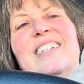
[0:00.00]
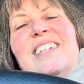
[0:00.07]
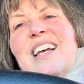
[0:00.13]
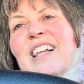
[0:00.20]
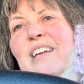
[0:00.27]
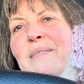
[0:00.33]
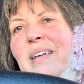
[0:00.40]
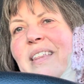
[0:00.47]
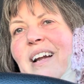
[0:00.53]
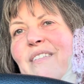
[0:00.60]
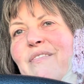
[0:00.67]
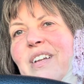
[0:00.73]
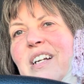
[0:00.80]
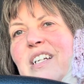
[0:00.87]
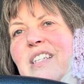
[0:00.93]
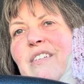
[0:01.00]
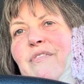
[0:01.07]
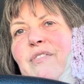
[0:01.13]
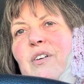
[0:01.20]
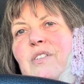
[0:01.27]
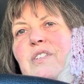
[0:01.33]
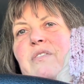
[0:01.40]
telling me that I finished the
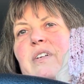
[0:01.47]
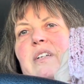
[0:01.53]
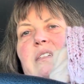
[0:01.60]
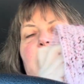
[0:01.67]
first one.